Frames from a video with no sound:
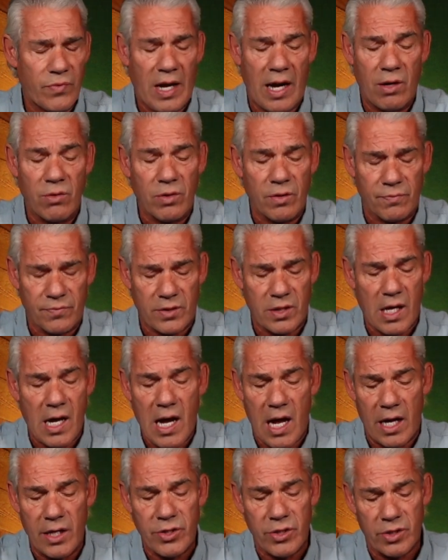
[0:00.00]
out of
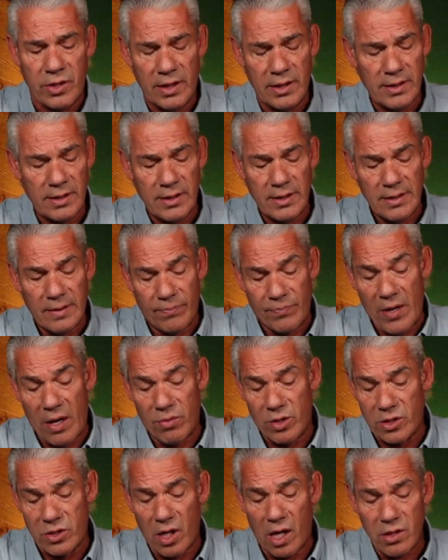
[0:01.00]
touch. That
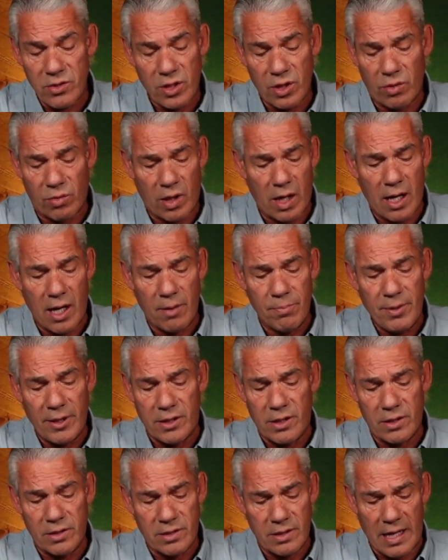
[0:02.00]
was also odd
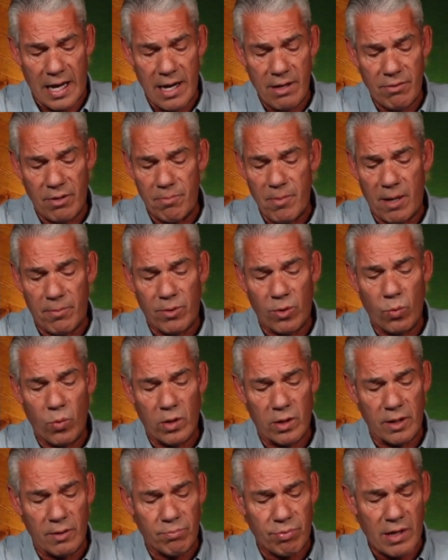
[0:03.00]
because I remember
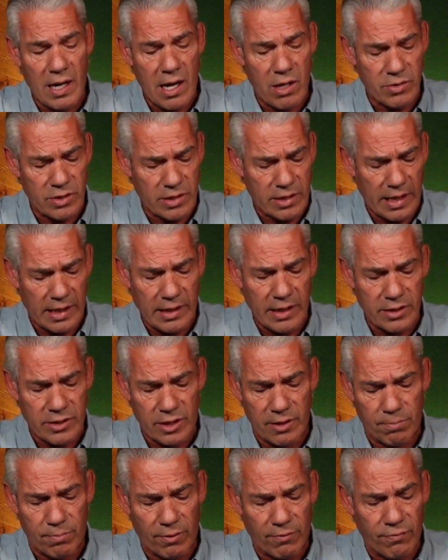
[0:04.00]
Willie Brown saying that
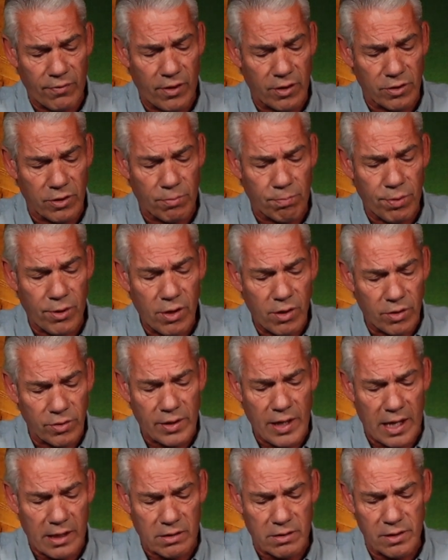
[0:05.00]
she preferred the pearl
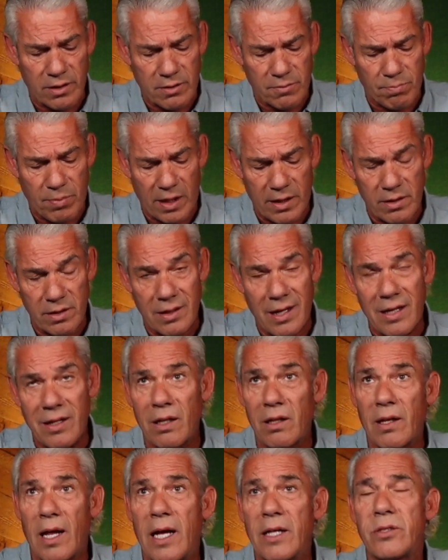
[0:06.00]
necklace. But
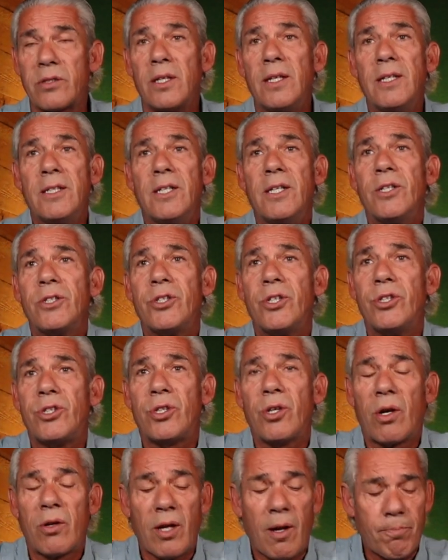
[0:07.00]
nonetheless, she
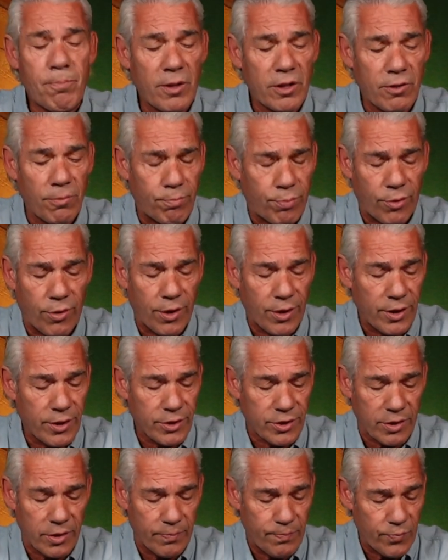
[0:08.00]
showed up at the border
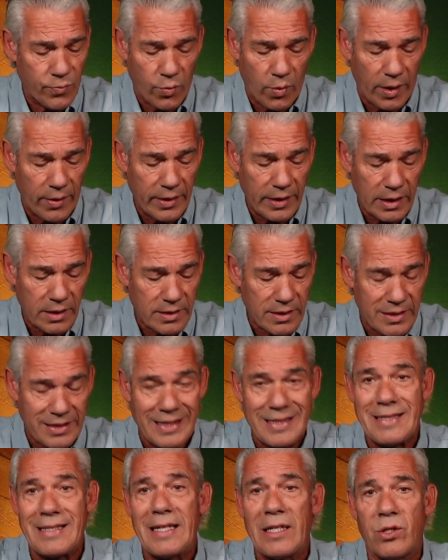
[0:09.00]
wearing a
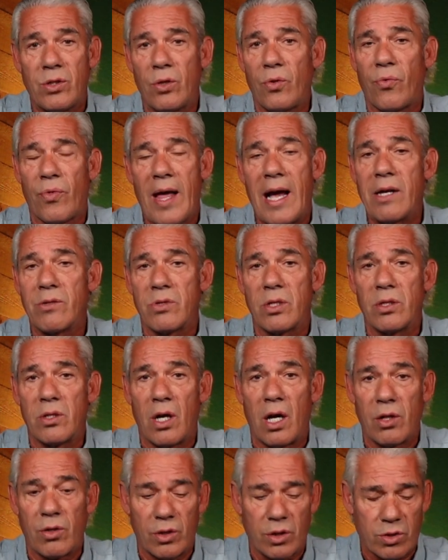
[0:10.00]

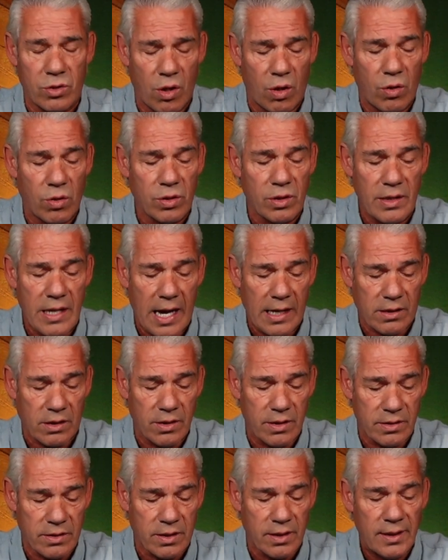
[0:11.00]
$62,000 gold
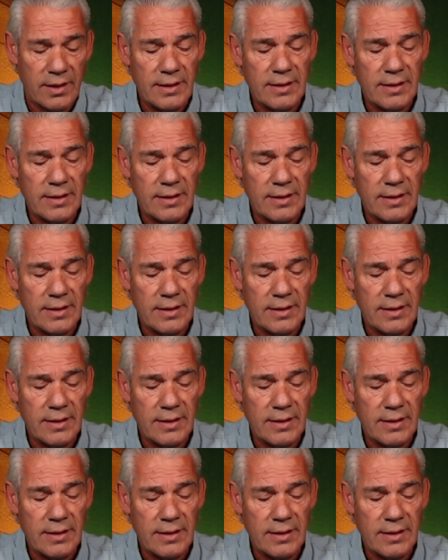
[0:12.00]
necklace,